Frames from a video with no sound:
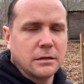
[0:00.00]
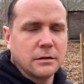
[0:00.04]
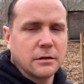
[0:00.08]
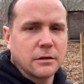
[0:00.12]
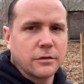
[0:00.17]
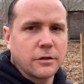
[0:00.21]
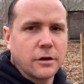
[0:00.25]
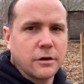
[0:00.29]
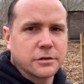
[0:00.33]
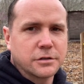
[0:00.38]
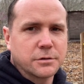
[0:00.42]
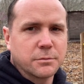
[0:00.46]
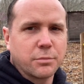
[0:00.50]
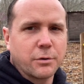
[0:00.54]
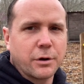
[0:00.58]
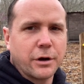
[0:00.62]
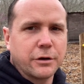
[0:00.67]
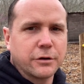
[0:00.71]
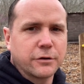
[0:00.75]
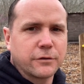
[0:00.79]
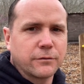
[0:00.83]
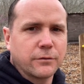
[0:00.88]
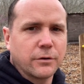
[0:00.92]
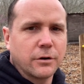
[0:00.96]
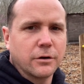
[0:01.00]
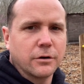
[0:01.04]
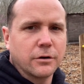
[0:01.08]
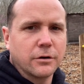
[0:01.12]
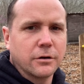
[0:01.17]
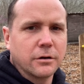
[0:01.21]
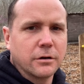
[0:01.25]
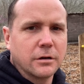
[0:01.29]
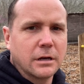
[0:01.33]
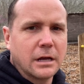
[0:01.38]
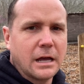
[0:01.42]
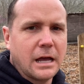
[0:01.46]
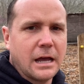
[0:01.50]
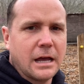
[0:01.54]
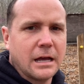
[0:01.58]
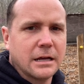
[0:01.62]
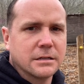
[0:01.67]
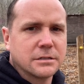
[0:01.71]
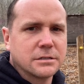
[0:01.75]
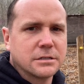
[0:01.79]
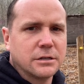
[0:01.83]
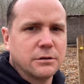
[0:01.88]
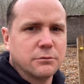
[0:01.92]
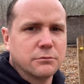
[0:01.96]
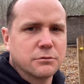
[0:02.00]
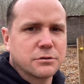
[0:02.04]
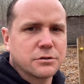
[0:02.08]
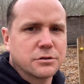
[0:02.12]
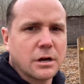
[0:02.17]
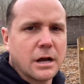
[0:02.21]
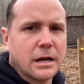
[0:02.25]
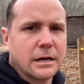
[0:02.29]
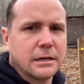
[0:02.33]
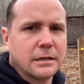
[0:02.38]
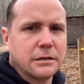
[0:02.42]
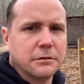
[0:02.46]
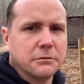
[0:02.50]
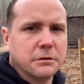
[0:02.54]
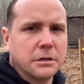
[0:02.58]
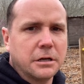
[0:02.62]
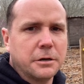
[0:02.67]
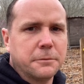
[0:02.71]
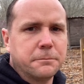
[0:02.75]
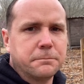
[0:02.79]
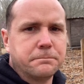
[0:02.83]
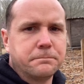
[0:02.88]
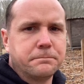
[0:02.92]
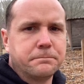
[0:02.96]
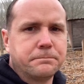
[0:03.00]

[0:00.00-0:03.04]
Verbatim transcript: and the thoughts and prayers for her as she was trying to heal up.